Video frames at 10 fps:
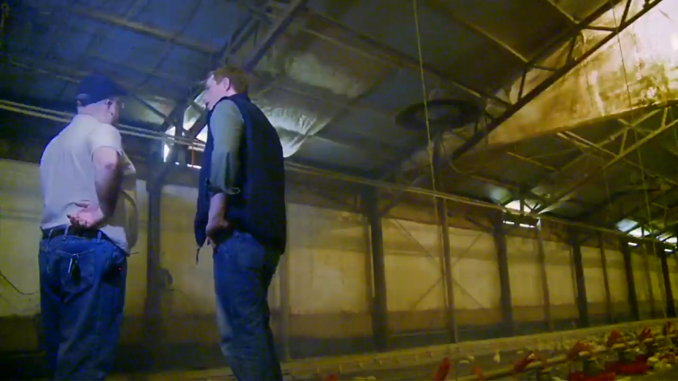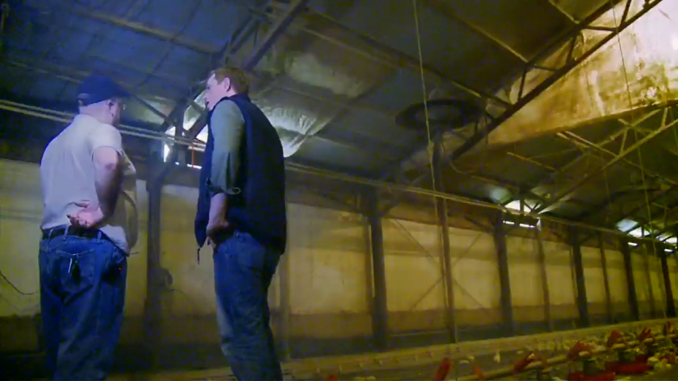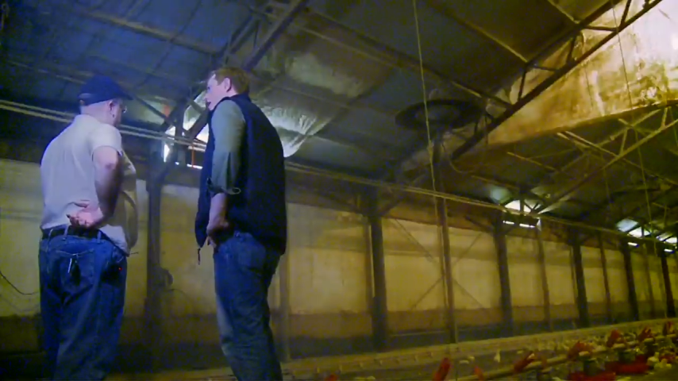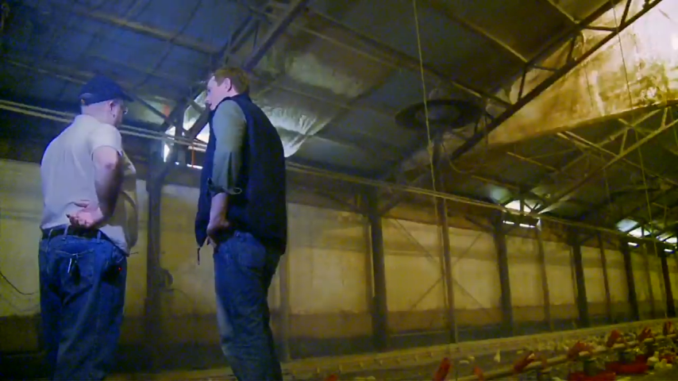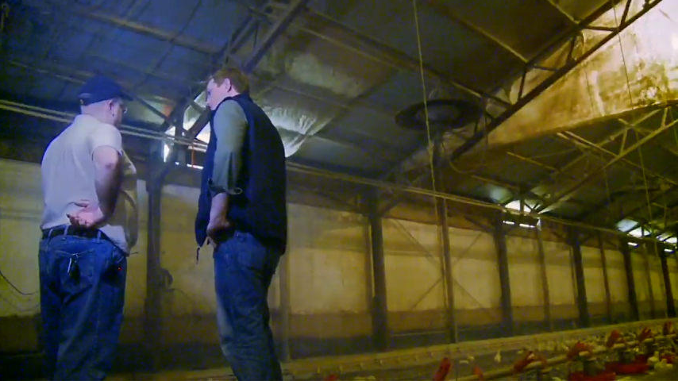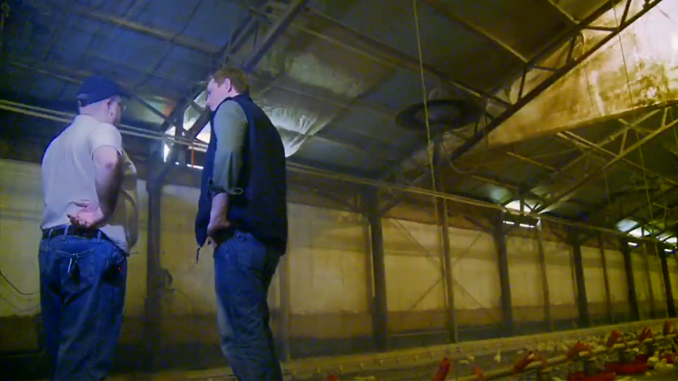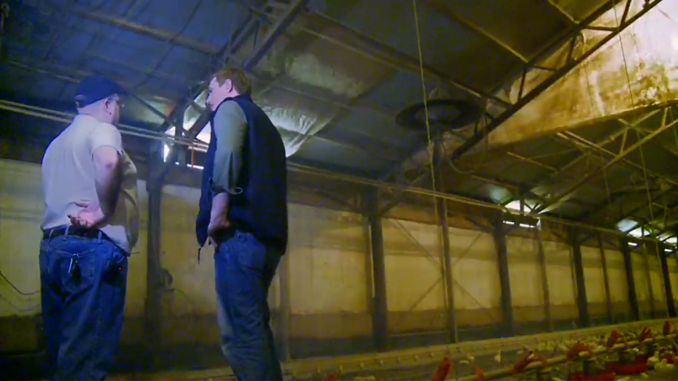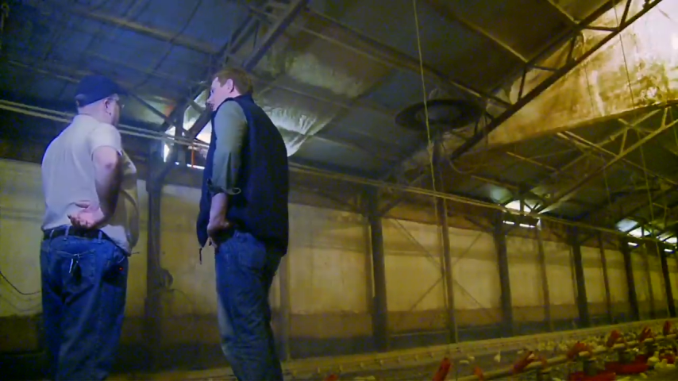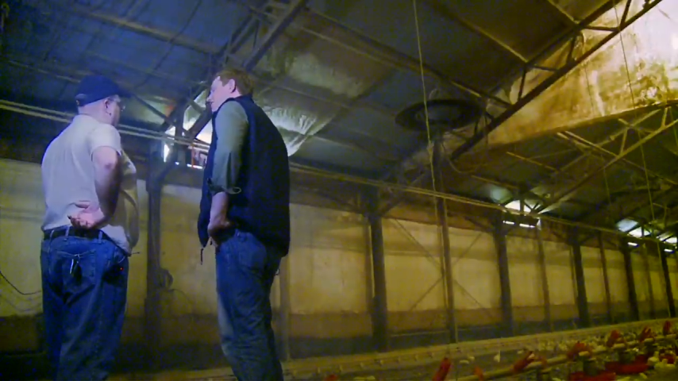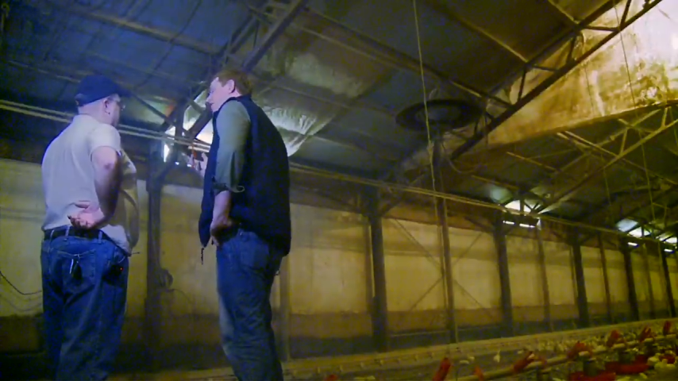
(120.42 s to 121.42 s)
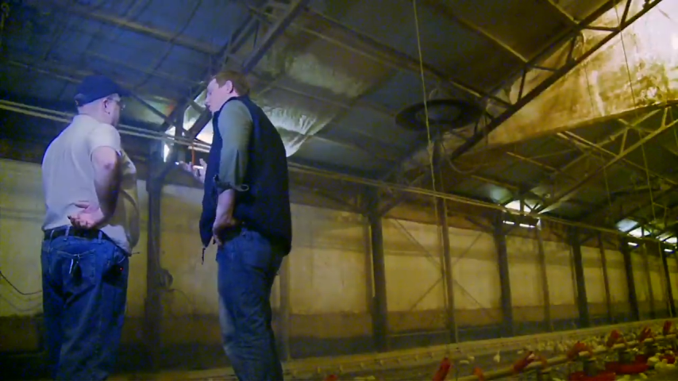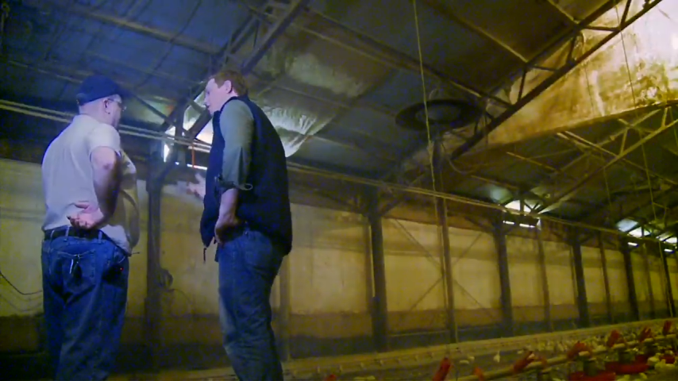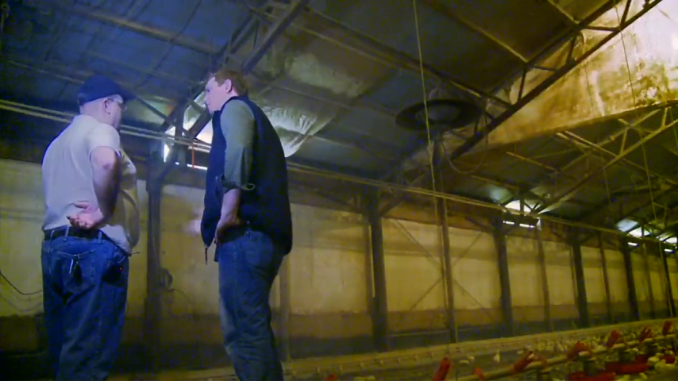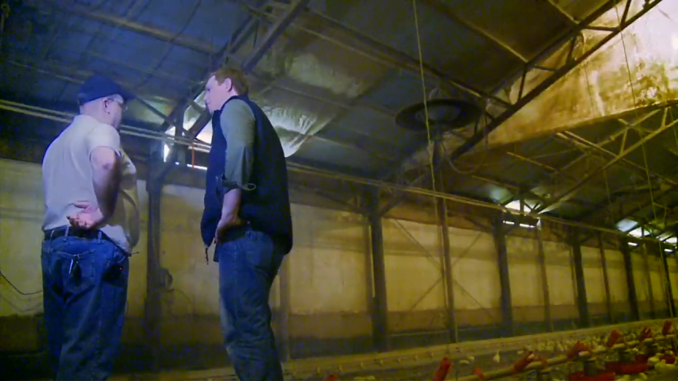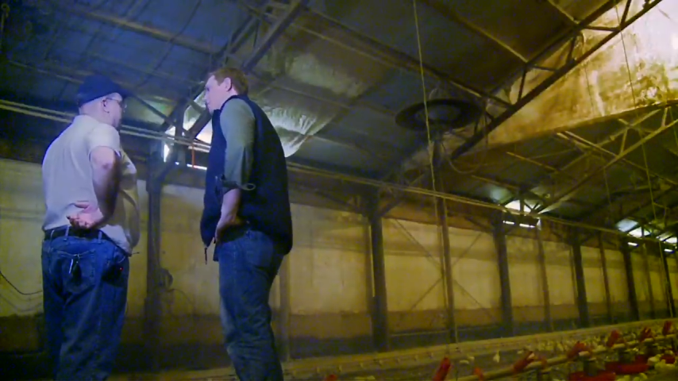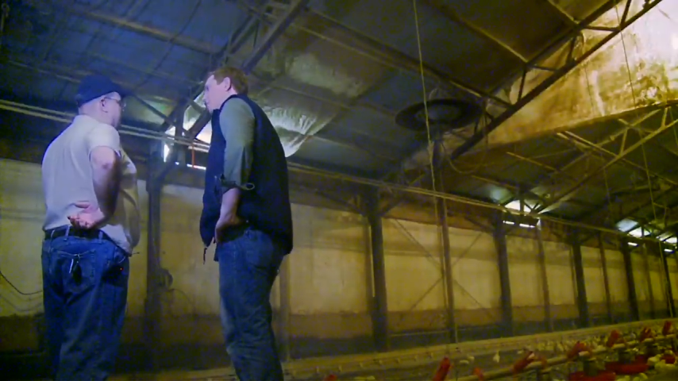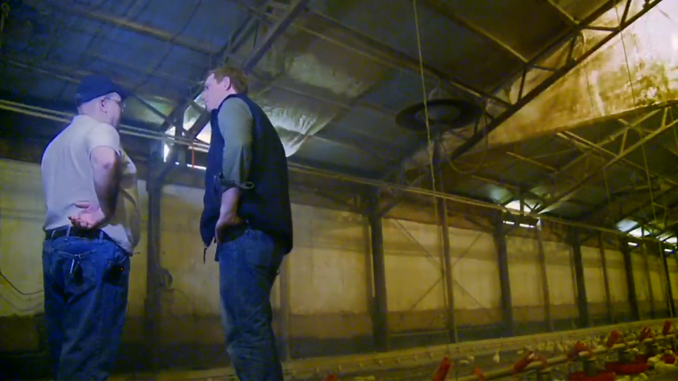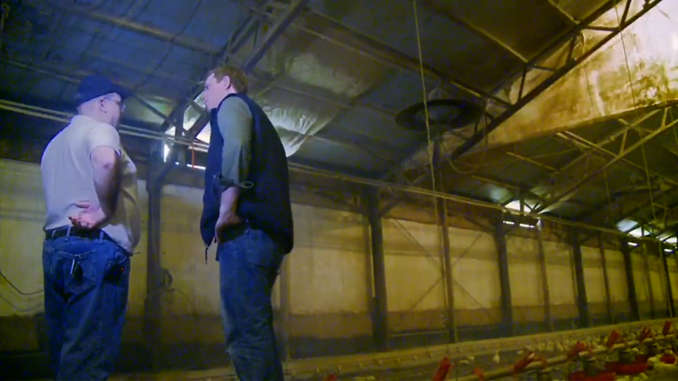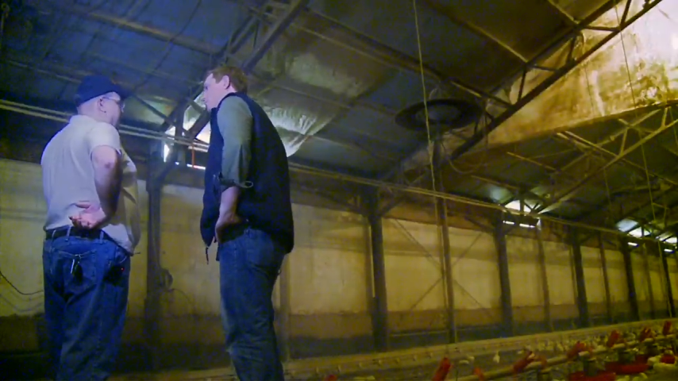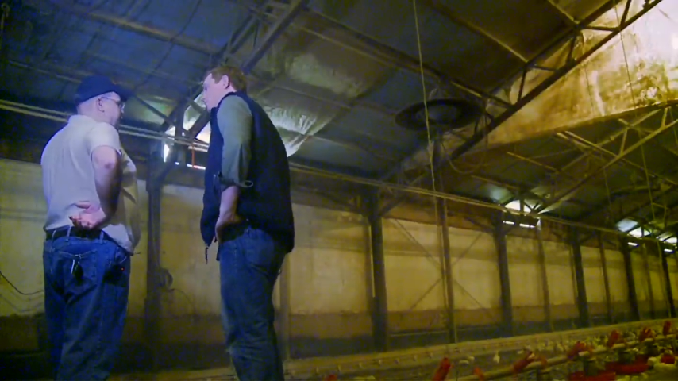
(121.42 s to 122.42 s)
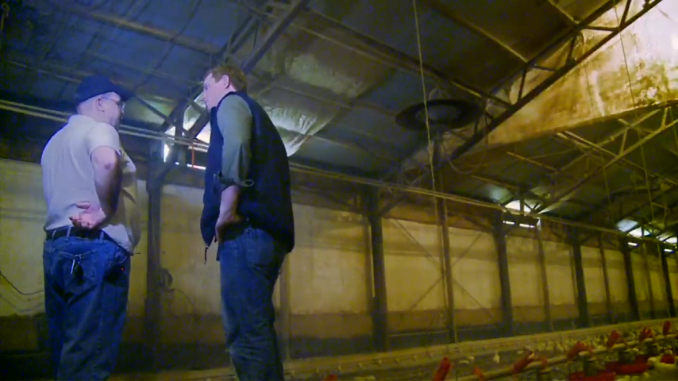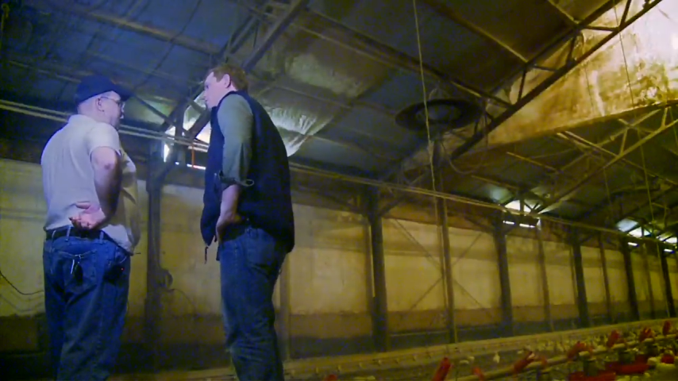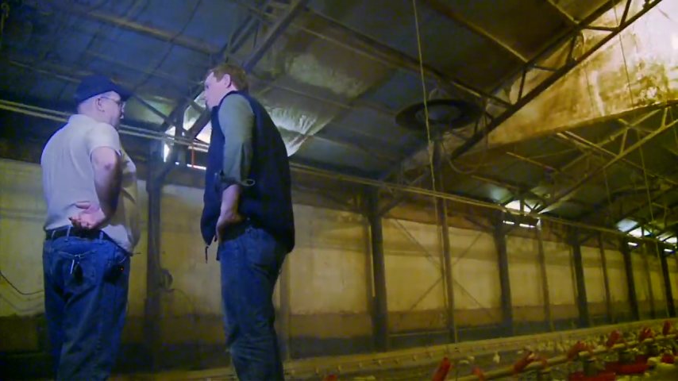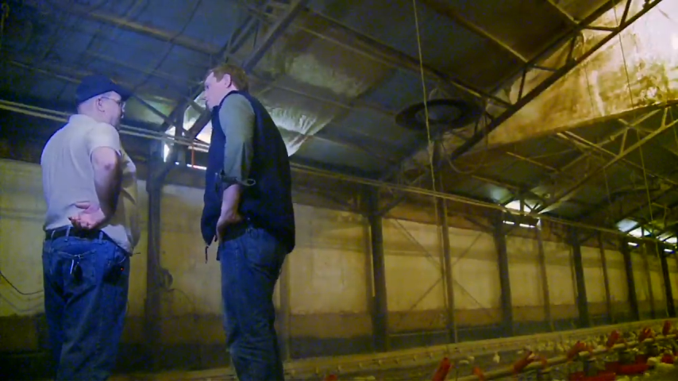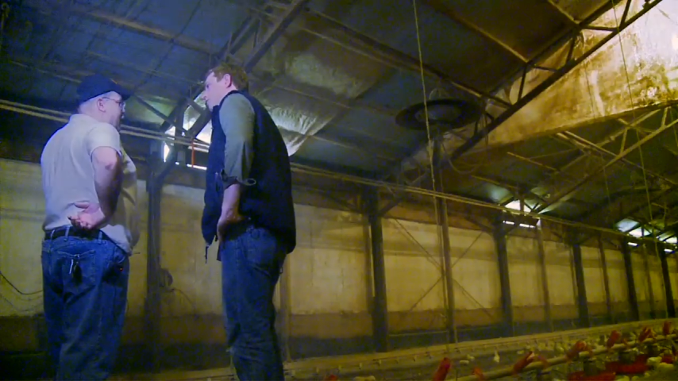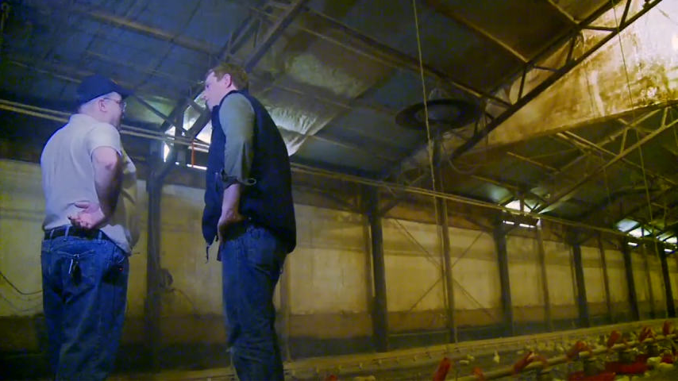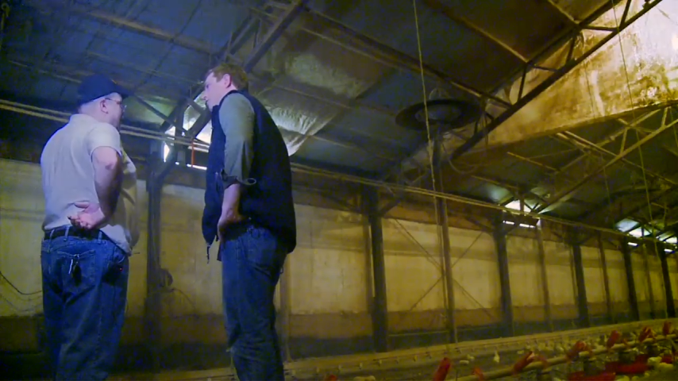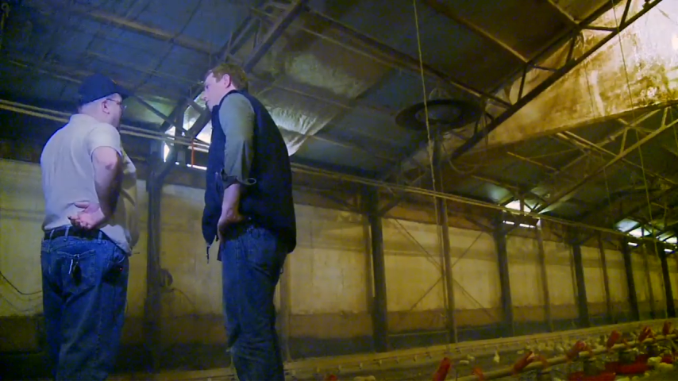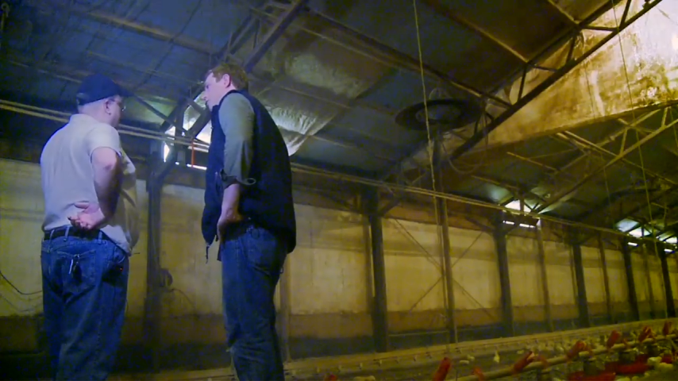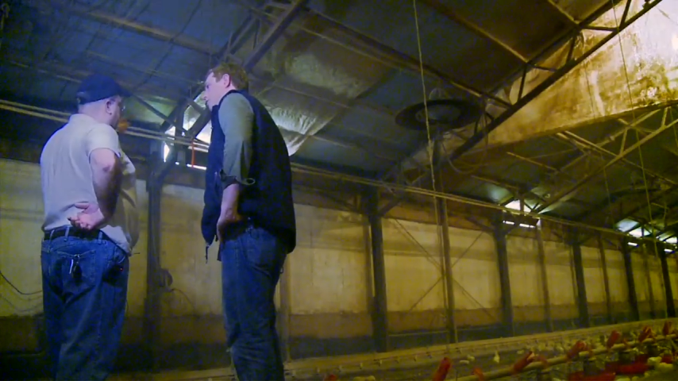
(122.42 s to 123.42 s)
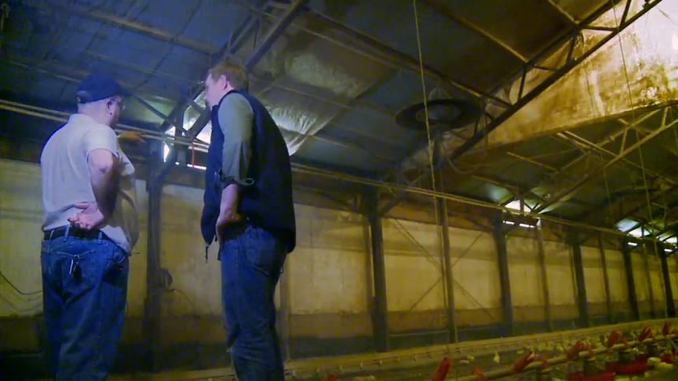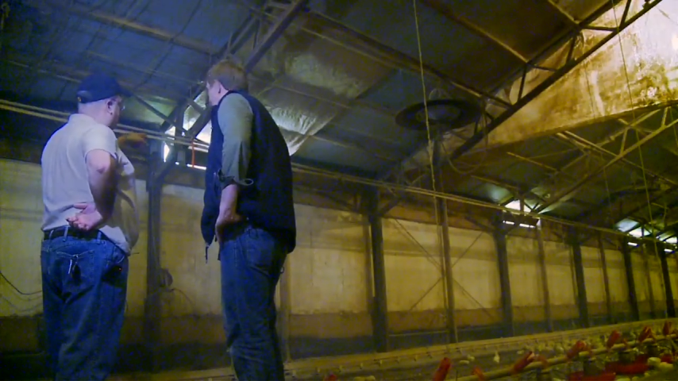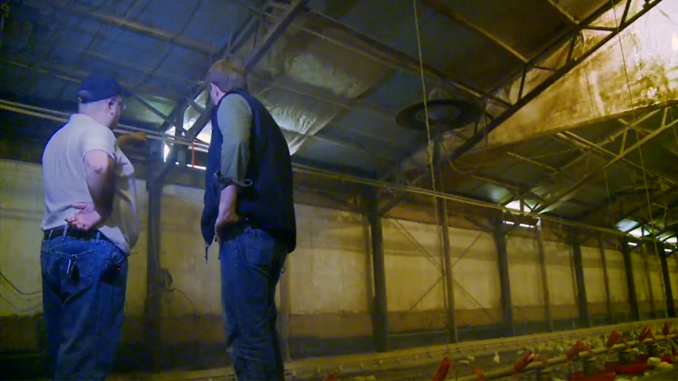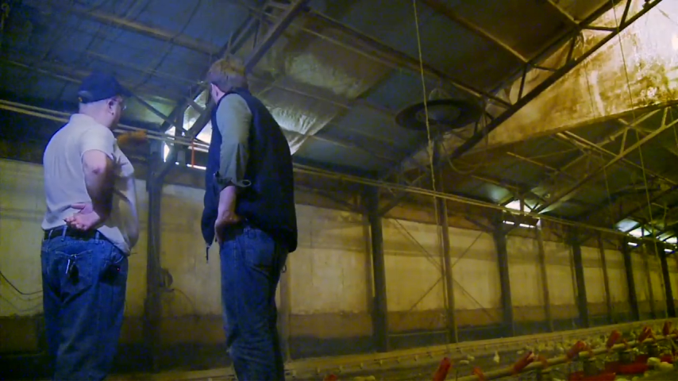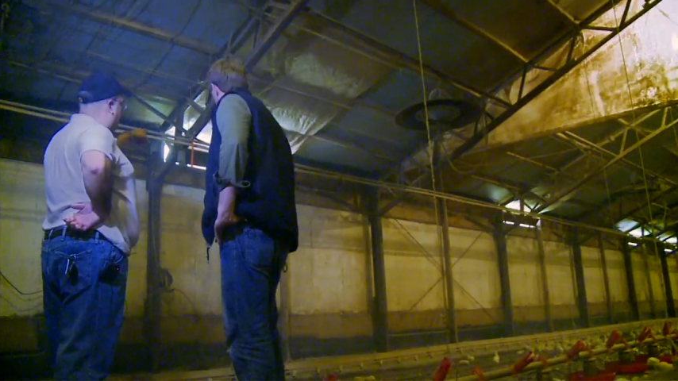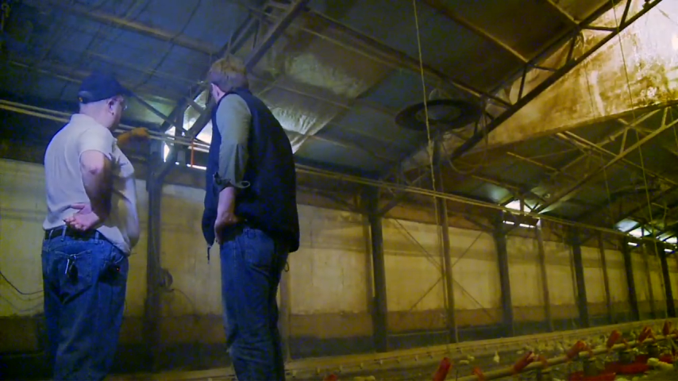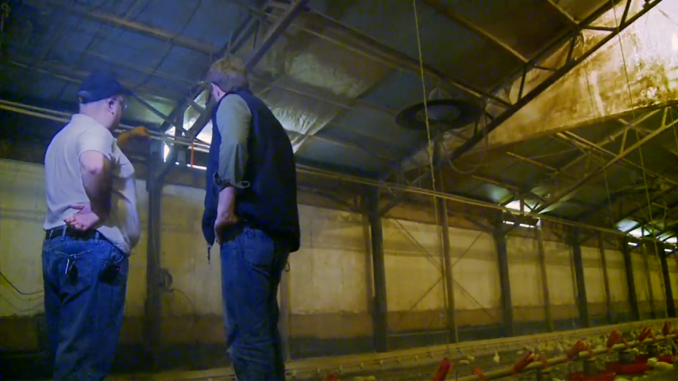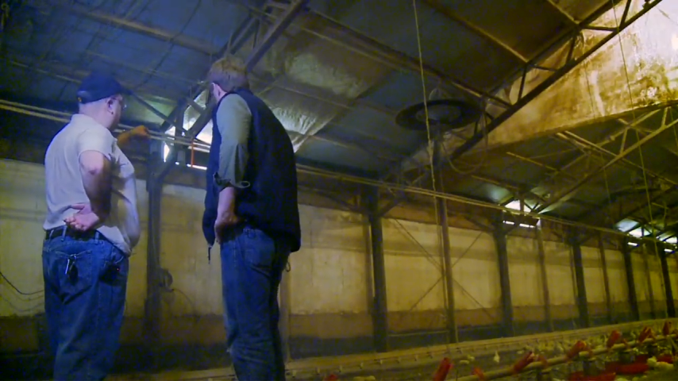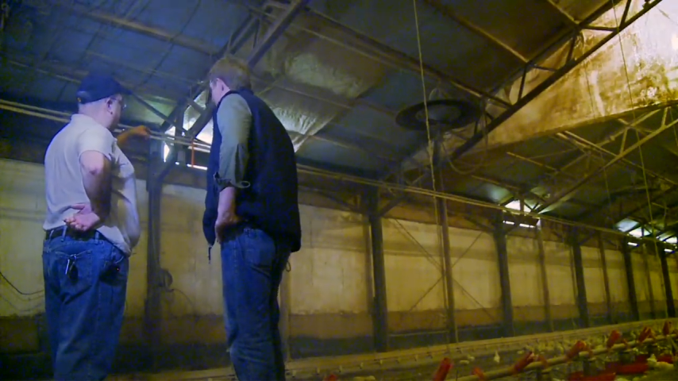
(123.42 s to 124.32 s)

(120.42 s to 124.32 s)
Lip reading: No face is visible, so there are no lips to read.